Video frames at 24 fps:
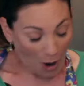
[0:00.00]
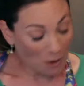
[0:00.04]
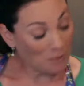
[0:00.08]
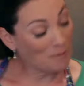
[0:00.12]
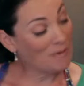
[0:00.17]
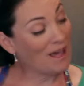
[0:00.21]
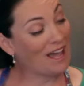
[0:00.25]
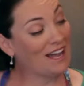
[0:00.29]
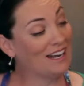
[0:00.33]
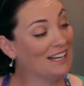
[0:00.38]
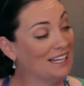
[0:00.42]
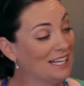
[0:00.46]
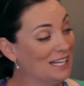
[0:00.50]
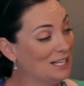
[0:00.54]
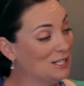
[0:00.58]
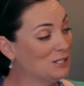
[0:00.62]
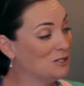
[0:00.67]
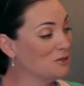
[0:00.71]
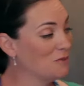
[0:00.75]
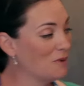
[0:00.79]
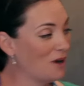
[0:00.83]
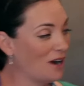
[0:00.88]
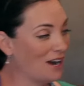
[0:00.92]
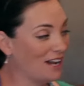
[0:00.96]
Our
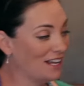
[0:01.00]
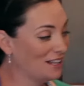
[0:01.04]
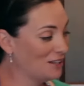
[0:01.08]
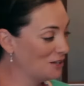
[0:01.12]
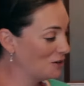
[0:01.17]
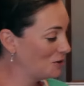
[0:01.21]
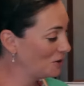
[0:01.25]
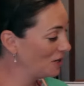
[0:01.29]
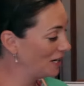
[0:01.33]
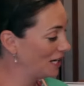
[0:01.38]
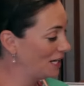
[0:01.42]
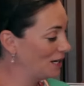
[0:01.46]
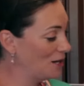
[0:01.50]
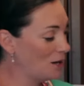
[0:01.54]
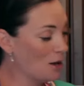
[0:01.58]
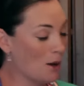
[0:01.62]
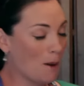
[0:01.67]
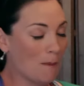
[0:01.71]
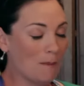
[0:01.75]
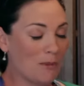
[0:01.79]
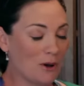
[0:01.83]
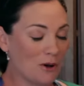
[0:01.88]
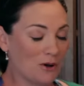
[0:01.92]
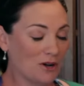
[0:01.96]
mannequin's wearing the green
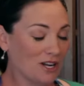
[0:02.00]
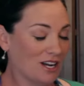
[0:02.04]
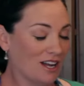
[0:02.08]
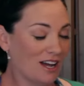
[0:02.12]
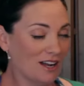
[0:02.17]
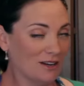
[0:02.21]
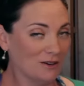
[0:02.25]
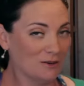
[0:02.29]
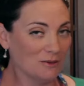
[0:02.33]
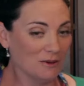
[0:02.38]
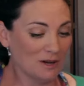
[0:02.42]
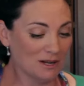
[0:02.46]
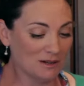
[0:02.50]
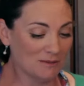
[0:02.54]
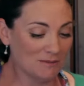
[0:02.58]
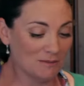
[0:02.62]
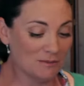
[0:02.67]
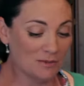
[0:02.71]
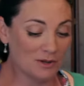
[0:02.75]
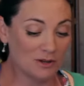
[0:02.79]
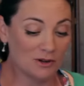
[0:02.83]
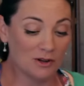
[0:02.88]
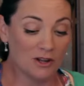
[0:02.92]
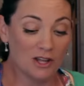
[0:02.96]
polka dotted one,
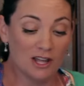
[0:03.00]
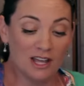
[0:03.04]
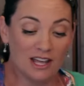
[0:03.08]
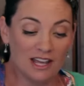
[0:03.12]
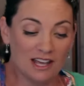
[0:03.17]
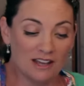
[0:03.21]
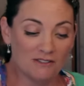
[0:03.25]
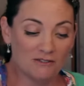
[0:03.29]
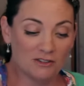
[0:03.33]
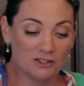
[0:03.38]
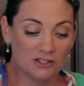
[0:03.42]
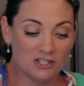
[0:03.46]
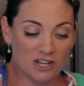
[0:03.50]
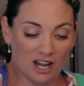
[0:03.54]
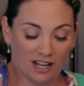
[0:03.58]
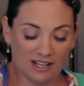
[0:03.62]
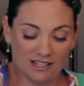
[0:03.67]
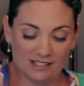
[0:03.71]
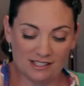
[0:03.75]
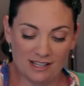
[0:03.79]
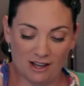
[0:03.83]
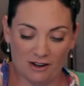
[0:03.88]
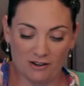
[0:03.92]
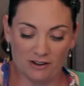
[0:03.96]
but if you check
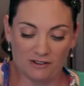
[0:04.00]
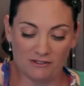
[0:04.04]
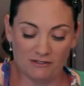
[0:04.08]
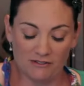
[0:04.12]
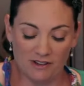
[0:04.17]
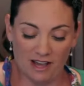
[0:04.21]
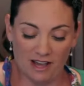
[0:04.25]
us out on